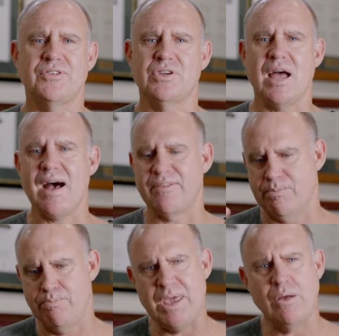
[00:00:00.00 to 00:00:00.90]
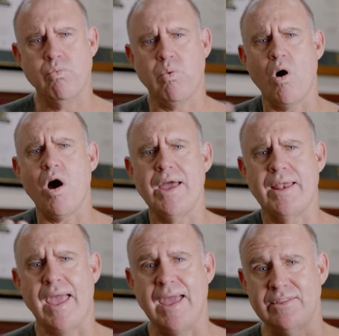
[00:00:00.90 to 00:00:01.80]
shafts, big
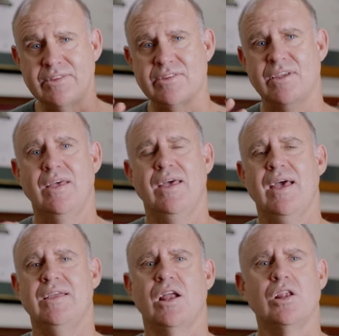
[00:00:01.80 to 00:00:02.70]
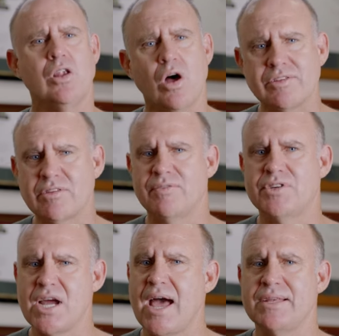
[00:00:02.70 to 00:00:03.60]
wide heads, you know, lots of
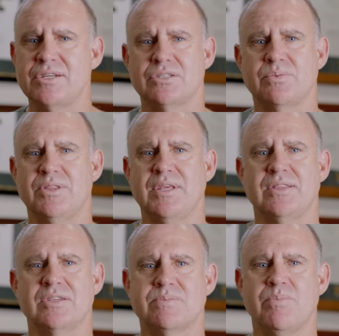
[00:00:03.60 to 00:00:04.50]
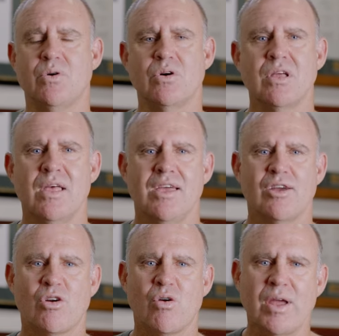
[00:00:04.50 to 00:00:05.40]
changes within the sport.
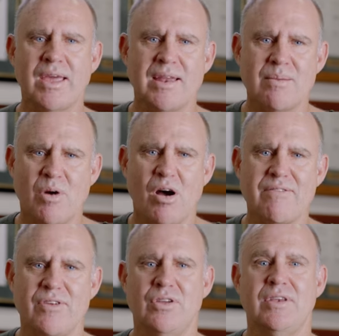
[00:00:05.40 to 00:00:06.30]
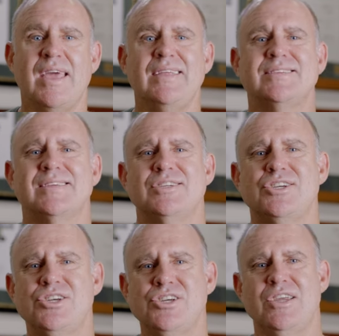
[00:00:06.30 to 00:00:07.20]
Cricket, in my view, needs to
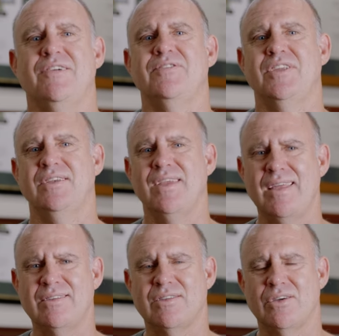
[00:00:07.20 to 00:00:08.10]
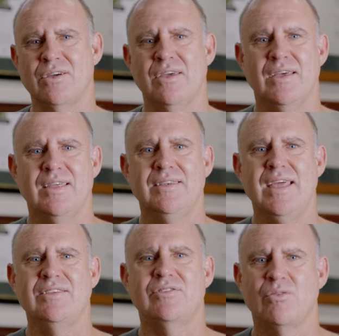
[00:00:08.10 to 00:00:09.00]
shift. It needs
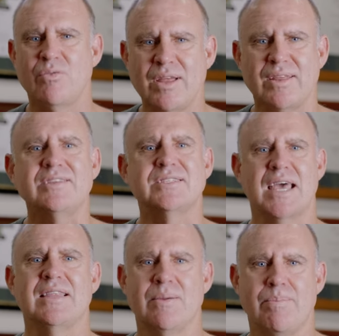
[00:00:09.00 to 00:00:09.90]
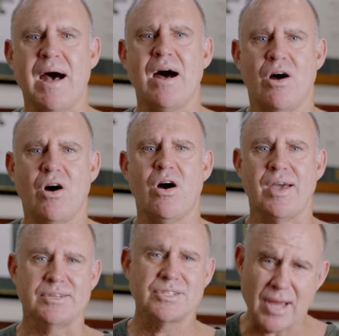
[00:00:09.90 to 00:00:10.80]
to really set the bar high
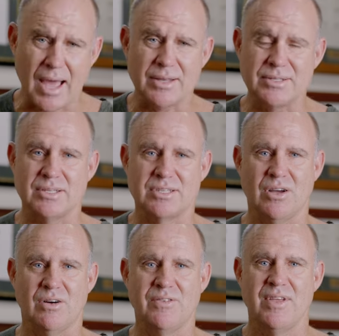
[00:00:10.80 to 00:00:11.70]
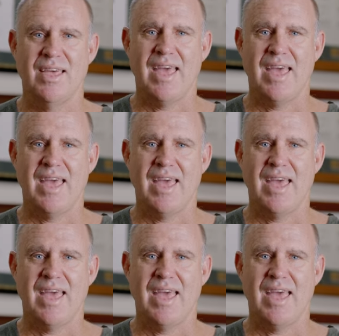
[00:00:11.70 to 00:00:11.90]
and challenge itself.